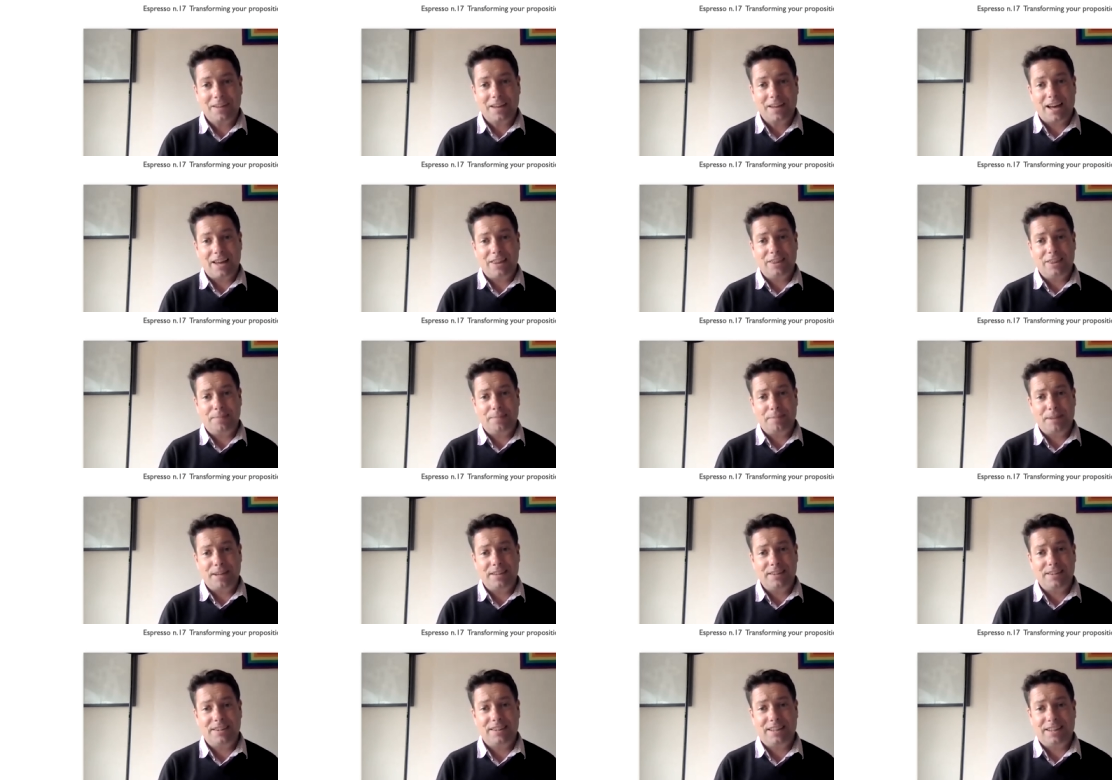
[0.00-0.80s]
And the
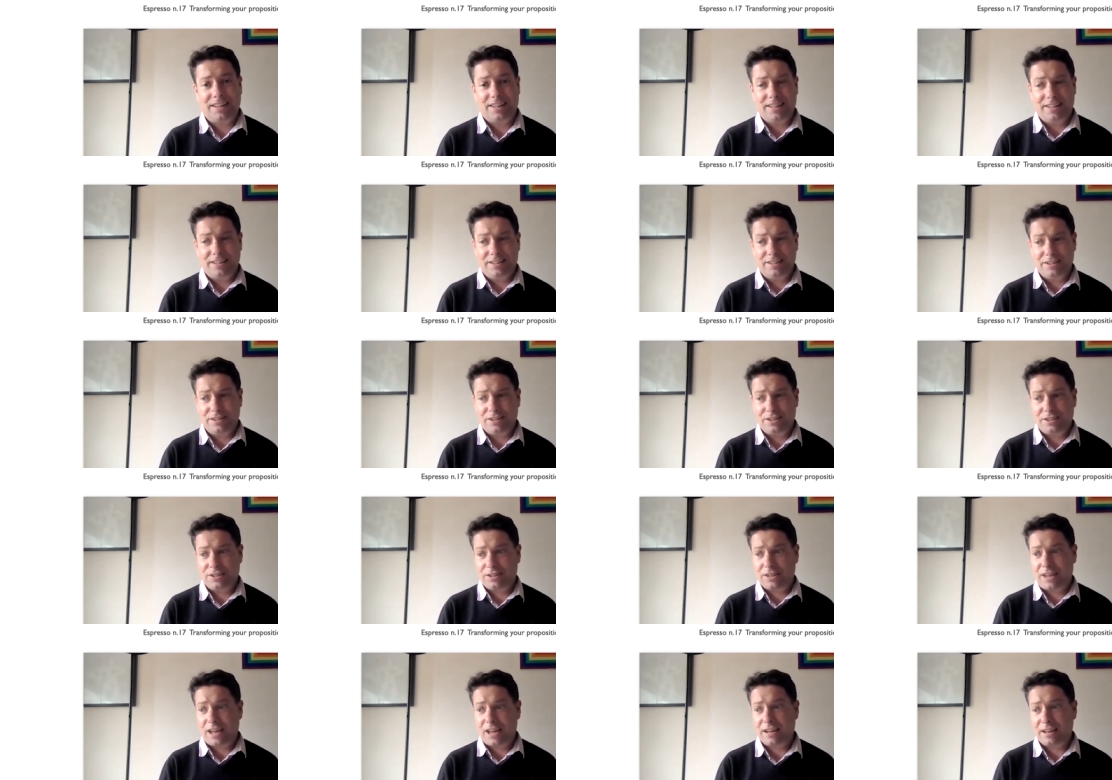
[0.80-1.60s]
main thing
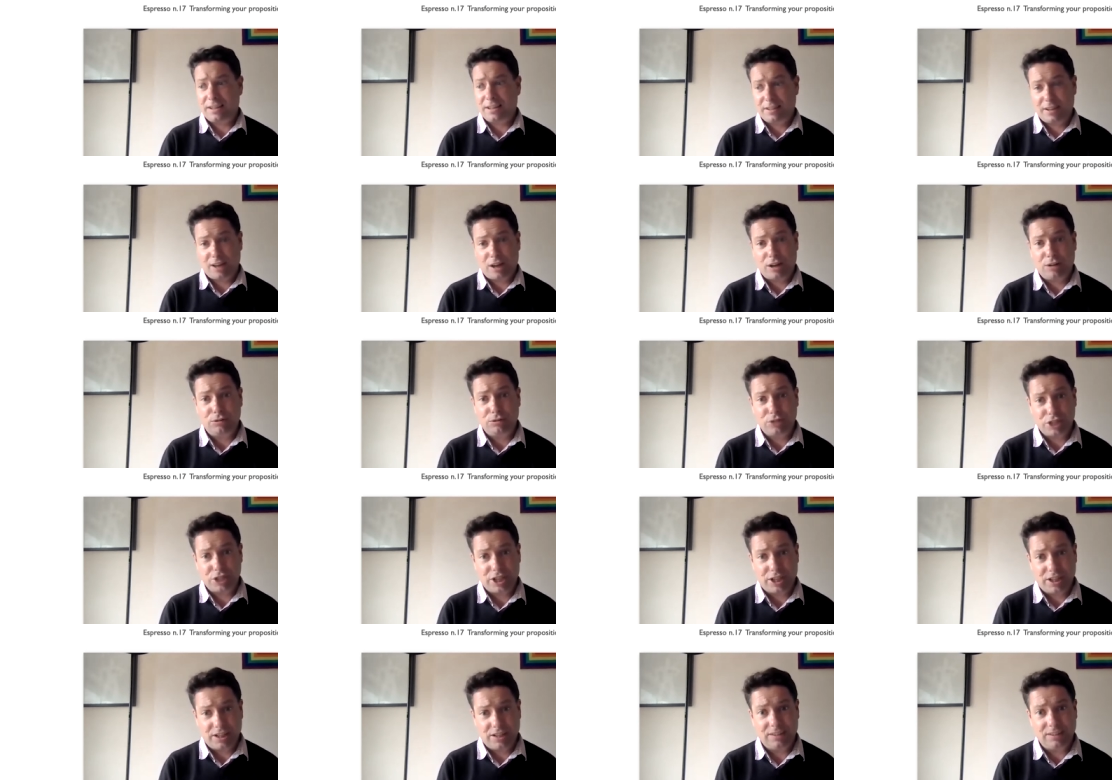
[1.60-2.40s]
is that
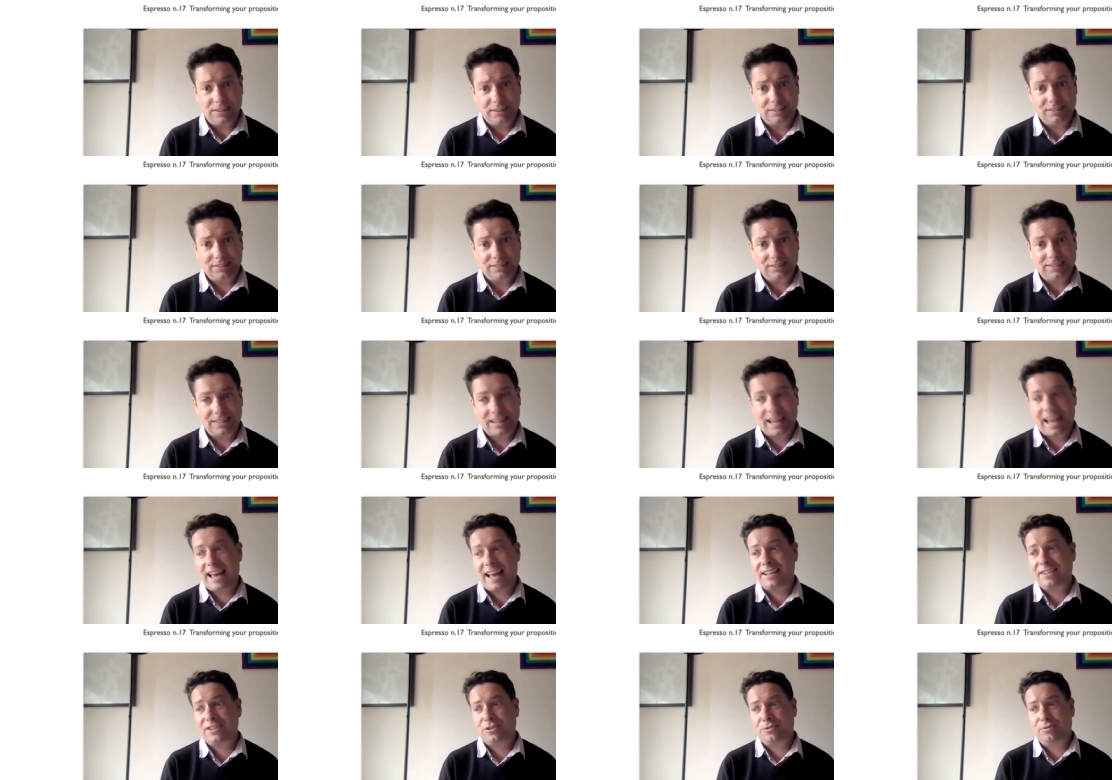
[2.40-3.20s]
culture
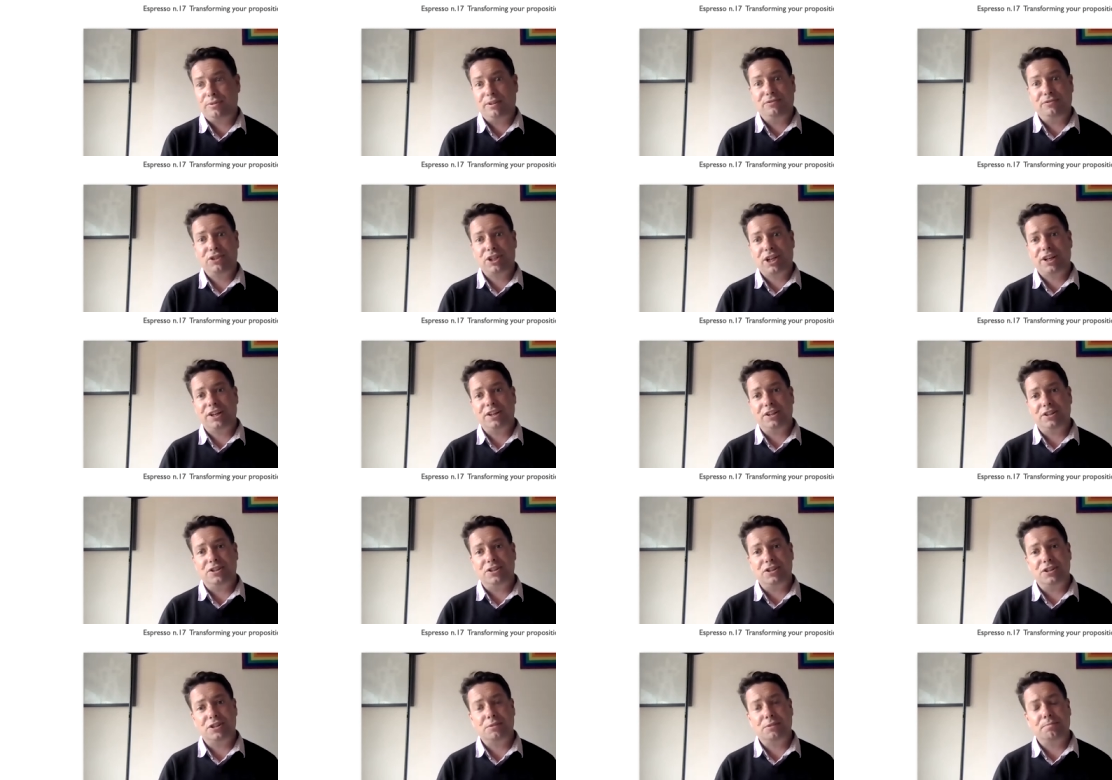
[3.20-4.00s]
has to have
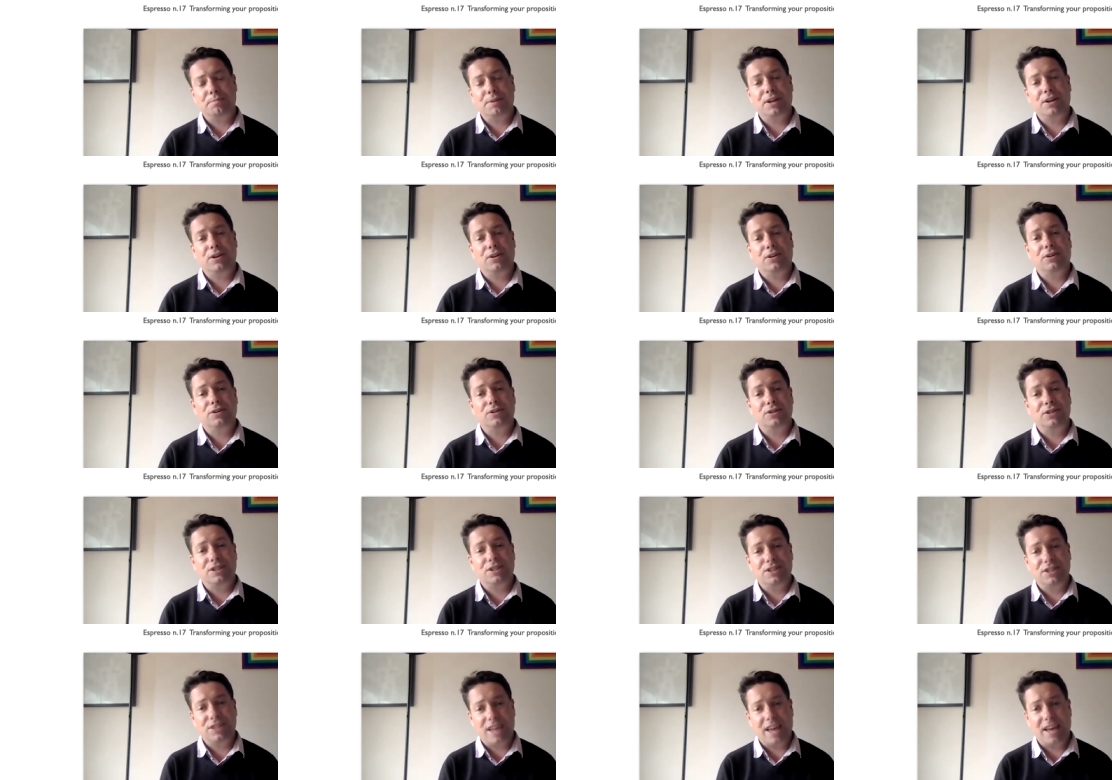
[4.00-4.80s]
changed, because
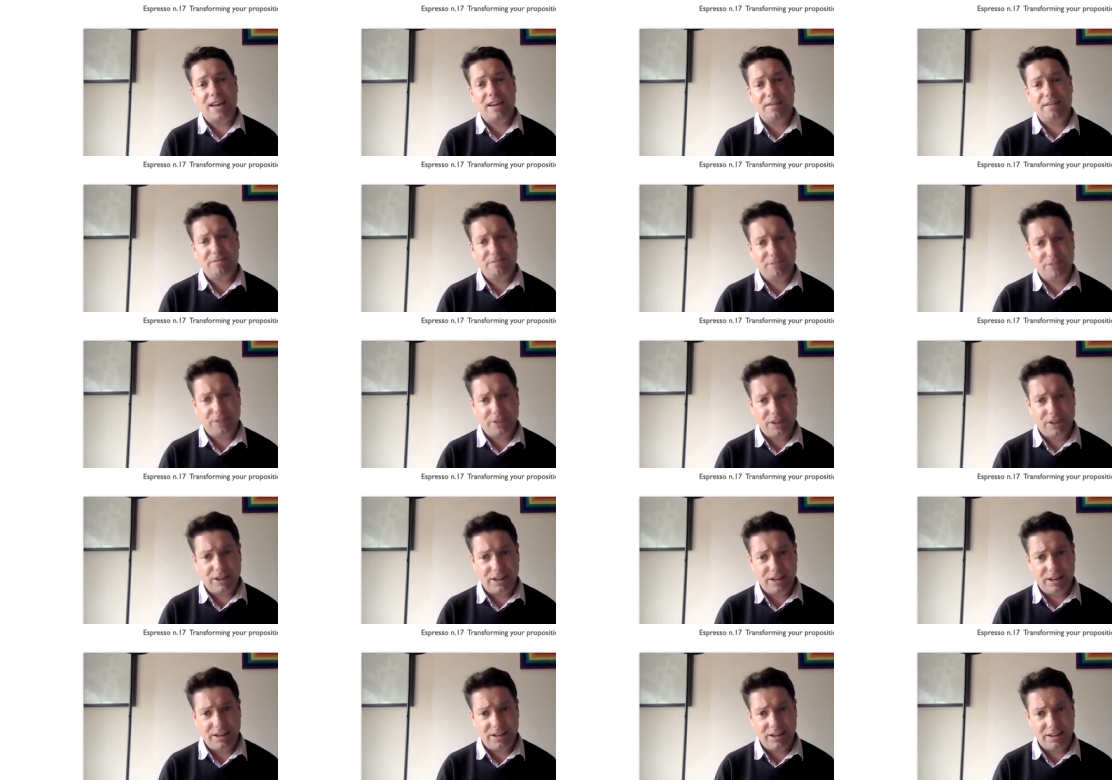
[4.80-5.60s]
it's there for
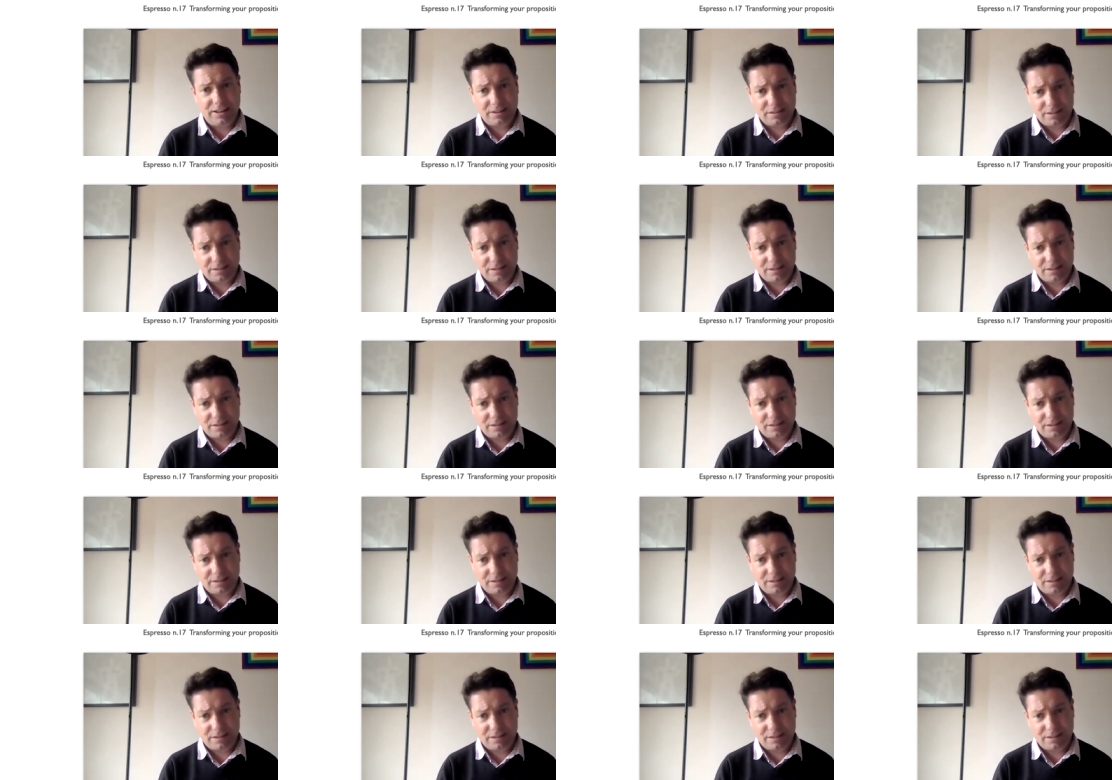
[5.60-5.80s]
the